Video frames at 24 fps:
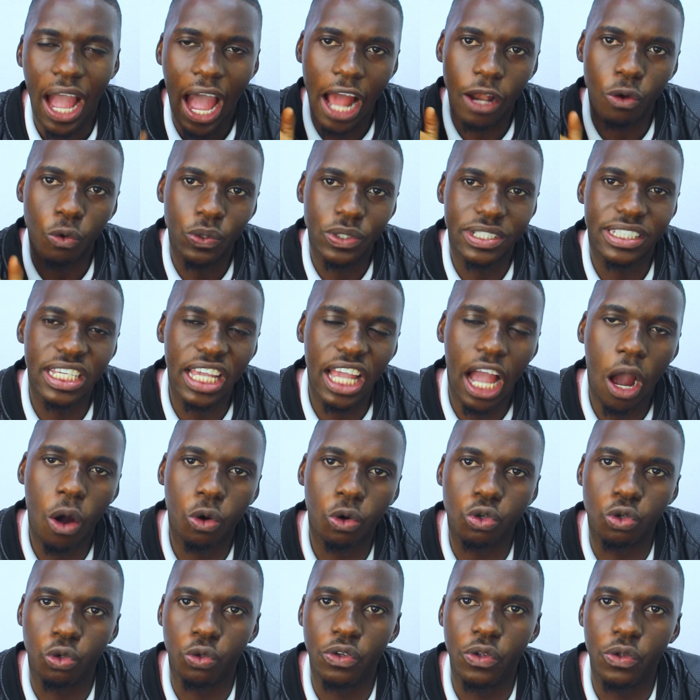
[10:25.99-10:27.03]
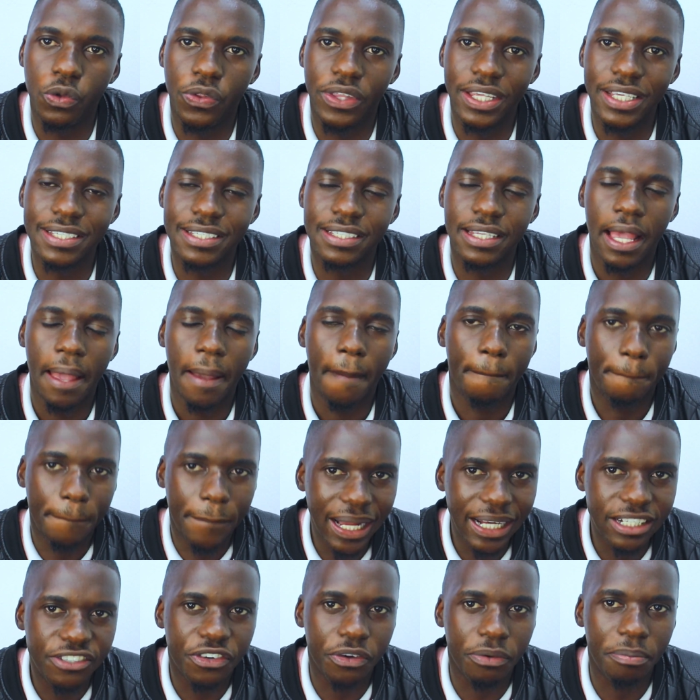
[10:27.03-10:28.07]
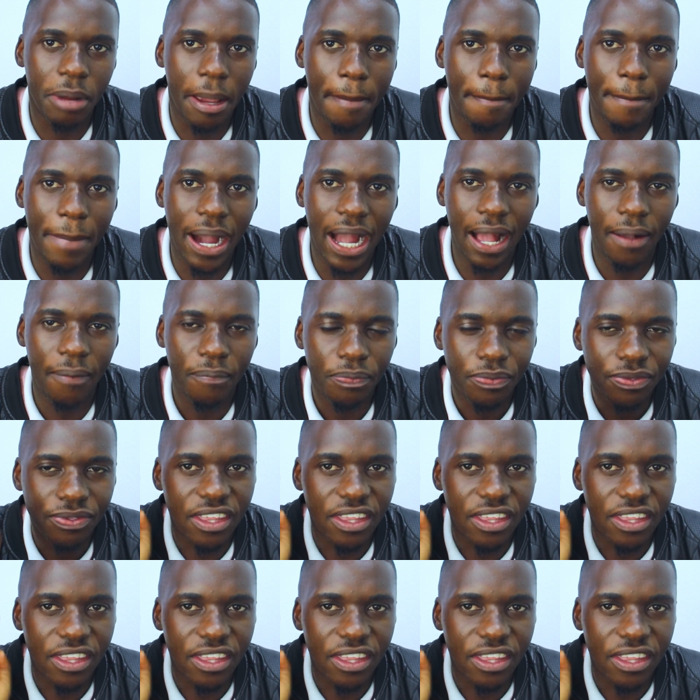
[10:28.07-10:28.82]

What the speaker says: and we see how to do this. But remember